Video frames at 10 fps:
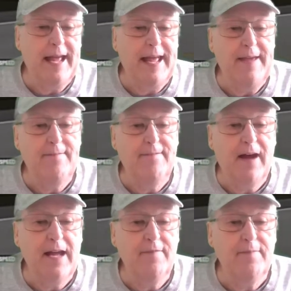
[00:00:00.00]

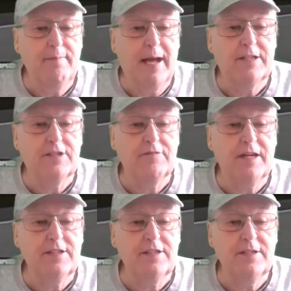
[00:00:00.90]
A5, max
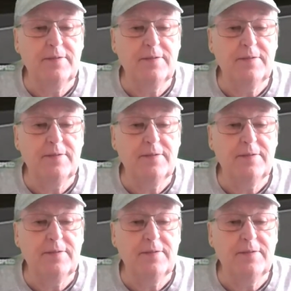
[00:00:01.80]
thrust,